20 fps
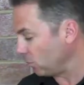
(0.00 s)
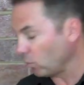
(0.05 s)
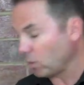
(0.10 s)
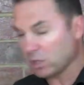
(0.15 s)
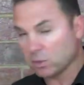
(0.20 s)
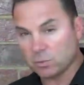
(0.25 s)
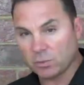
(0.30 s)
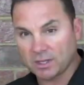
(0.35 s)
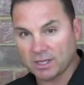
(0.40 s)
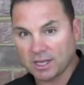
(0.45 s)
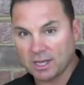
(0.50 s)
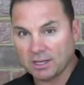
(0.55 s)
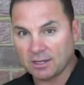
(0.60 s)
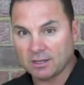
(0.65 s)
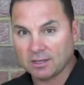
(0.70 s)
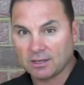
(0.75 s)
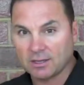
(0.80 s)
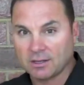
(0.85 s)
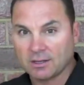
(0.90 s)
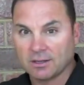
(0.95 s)
what did we
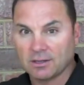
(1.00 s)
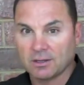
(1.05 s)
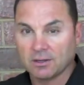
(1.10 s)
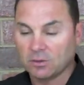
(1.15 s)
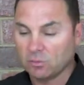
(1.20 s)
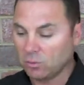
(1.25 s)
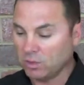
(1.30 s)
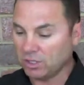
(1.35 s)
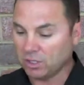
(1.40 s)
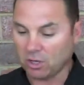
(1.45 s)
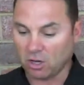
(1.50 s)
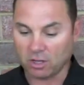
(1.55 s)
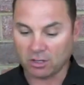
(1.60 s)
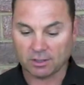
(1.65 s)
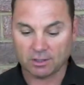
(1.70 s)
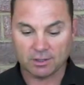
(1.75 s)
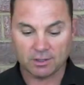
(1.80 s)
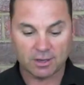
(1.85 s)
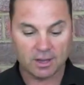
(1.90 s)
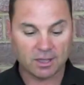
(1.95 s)
get? We
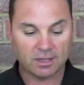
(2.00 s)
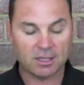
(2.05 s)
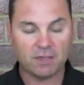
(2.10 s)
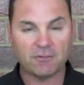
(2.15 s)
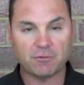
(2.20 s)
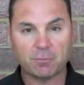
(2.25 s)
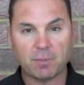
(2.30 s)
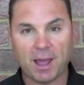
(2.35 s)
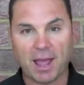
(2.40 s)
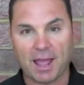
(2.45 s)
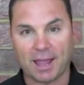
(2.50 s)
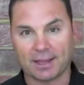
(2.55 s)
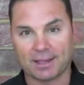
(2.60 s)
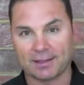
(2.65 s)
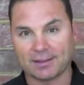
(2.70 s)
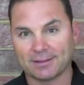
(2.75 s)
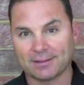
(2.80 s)
got a gift bag.